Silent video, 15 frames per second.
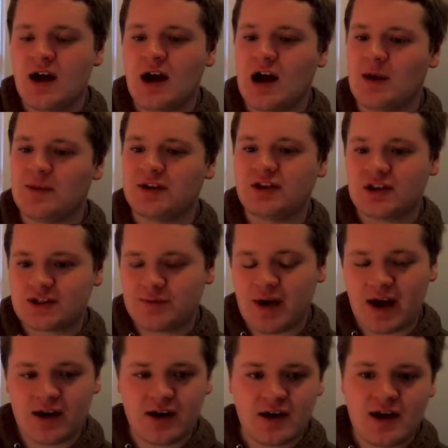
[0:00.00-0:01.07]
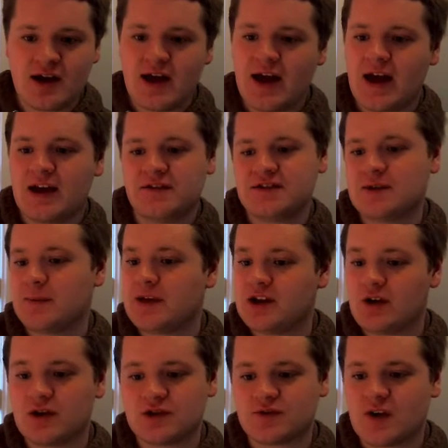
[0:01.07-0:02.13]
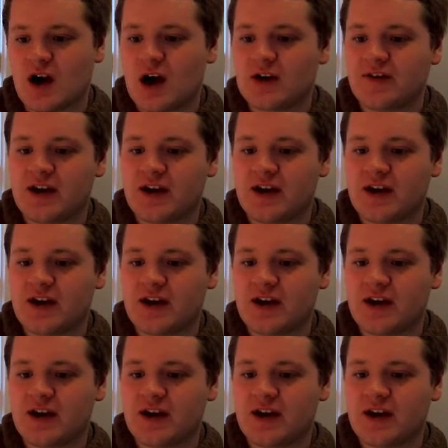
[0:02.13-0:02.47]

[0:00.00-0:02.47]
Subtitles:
It looks better, and if something goes wrong,